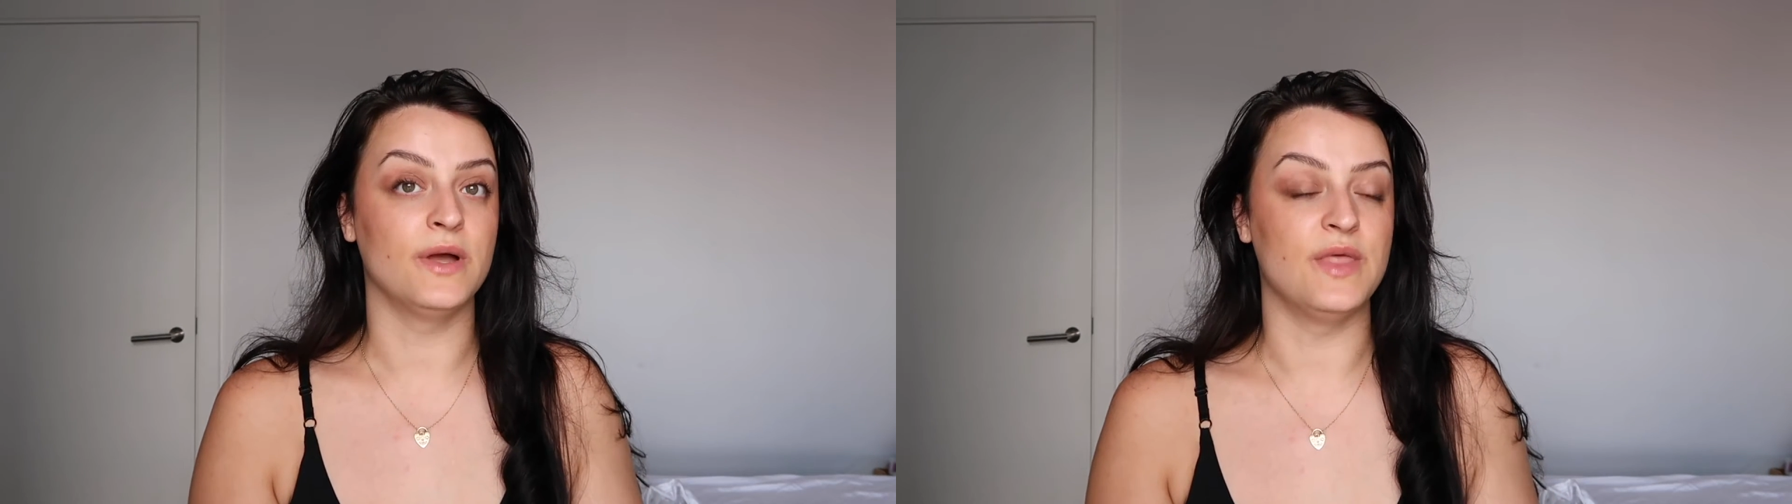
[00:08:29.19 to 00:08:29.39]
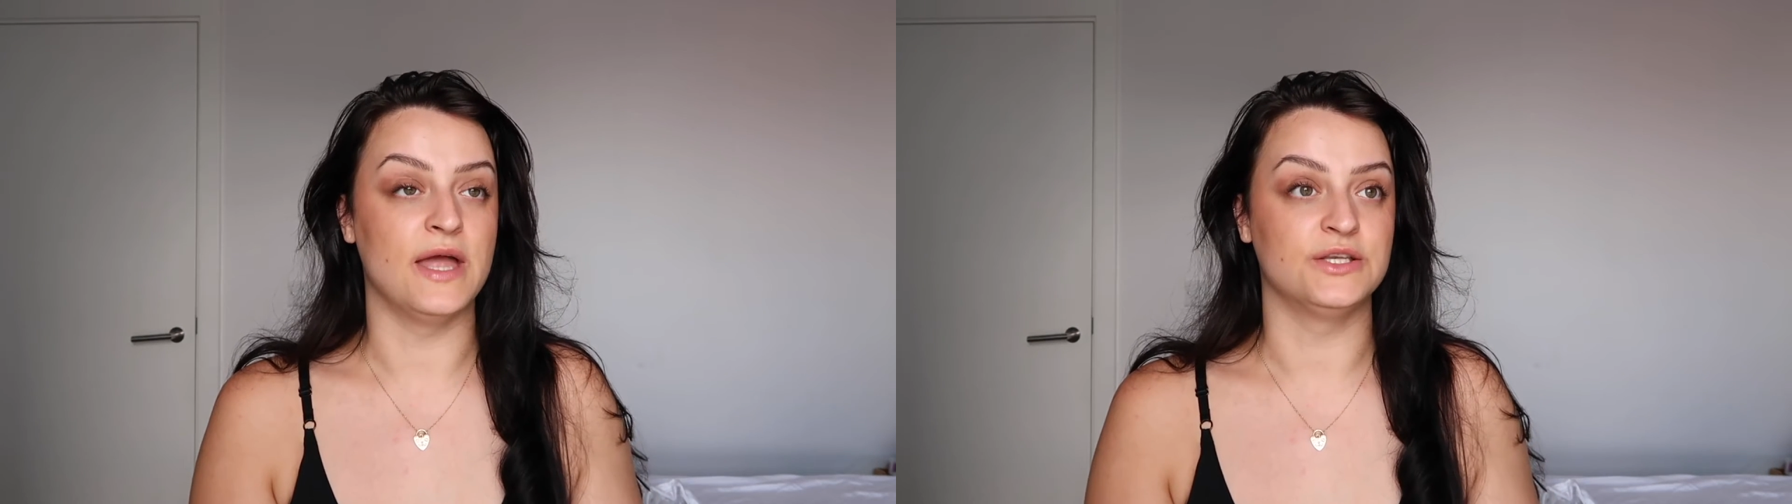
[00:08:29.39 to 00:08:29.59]

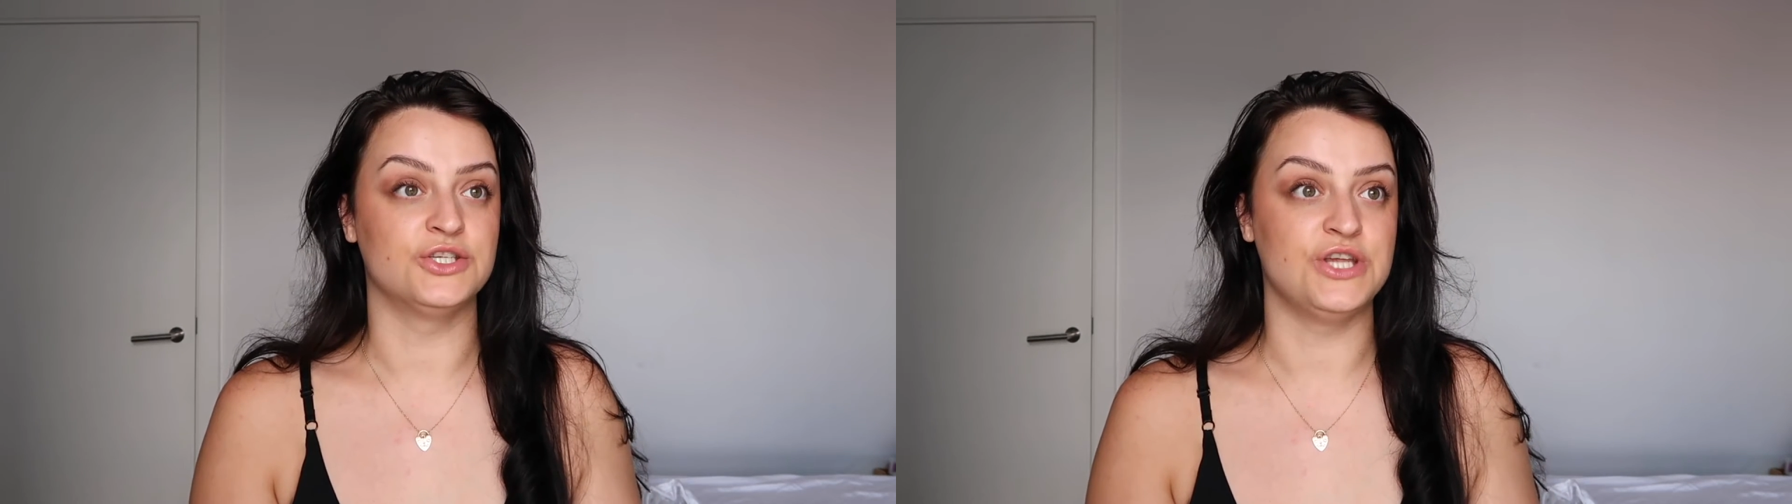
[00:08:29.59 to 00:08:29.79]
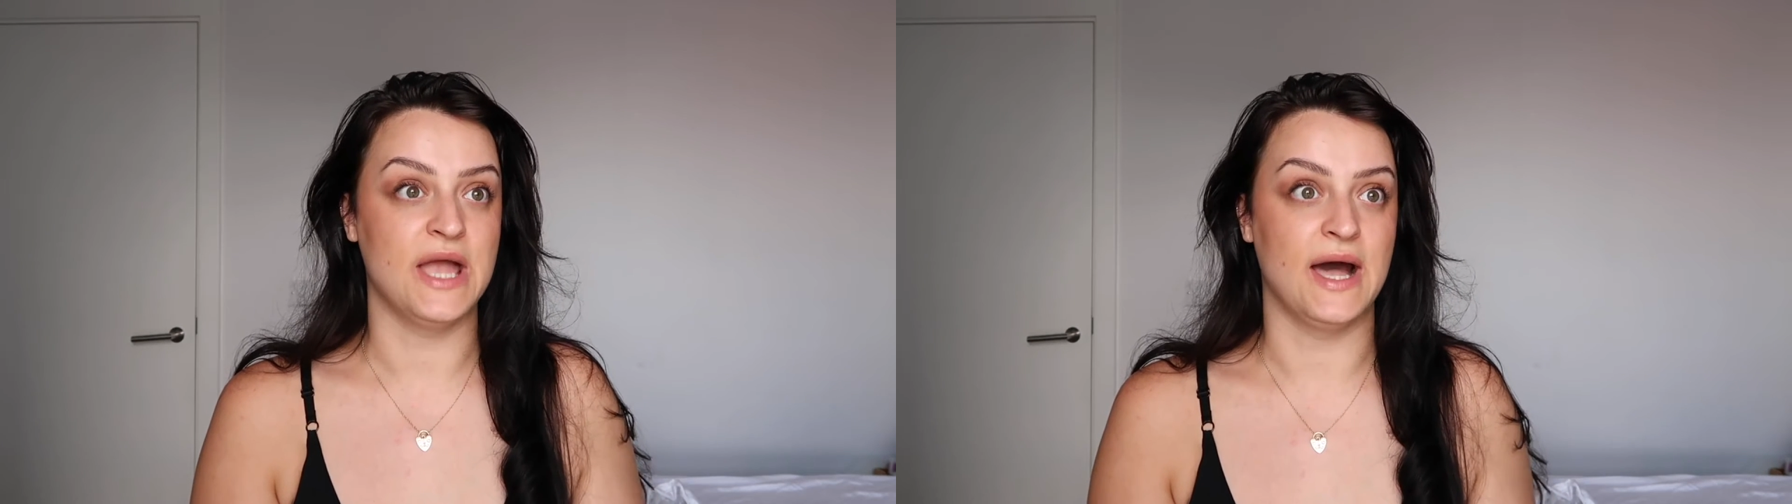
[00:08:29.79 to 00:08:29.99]
but then
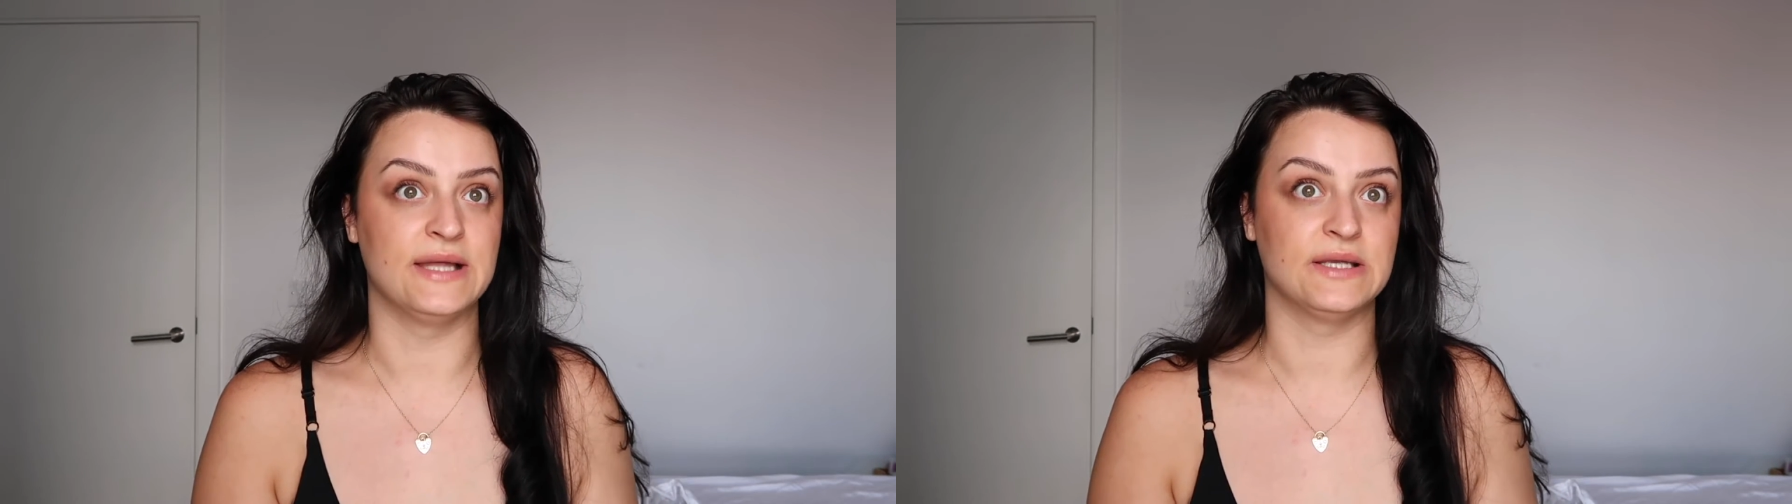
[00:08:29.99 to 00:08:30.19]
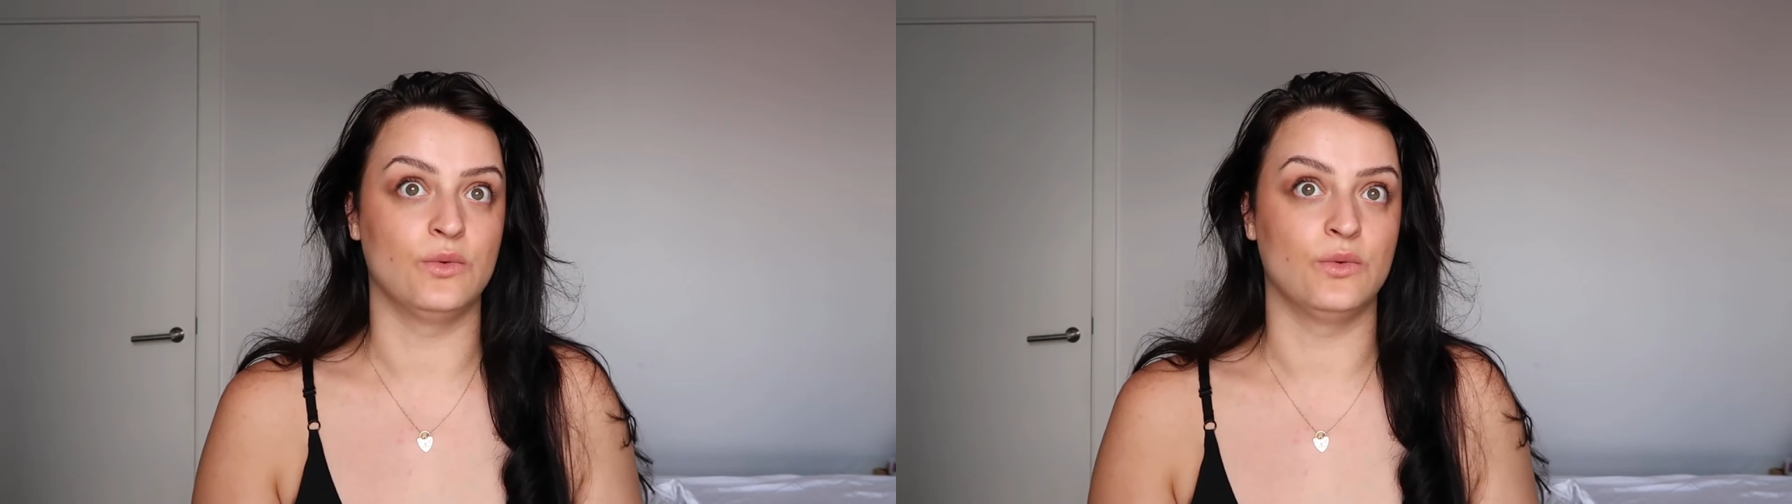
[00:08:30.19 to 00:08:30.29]
she had